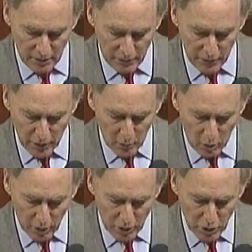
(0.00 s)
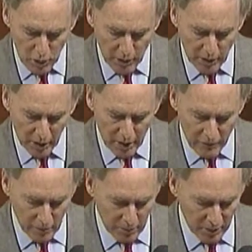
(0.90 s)
Furthermore,
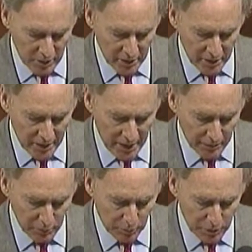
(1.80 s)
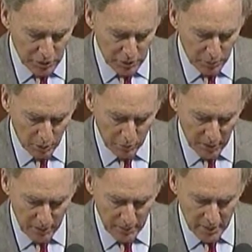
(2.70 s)
$211 million in capital purchase
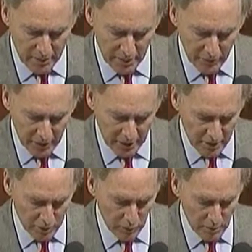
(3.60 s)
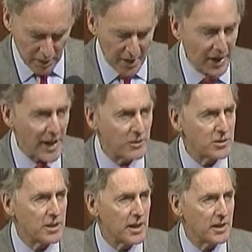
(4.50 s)
program dividends remain
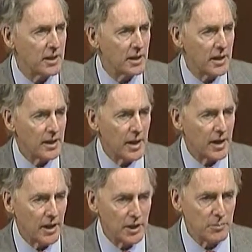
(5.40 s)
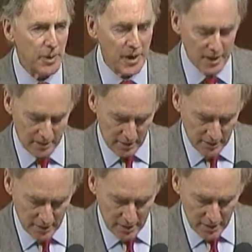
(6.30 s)
outstanding and unpaid.
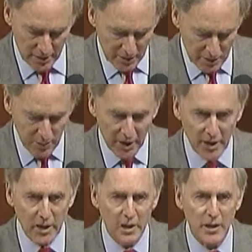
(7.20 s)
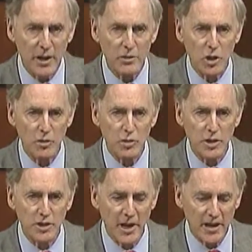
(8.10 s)
This is money that is owed to
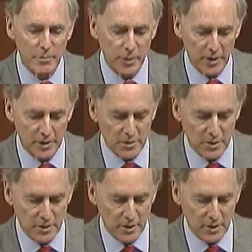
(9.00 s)
the taxpayers.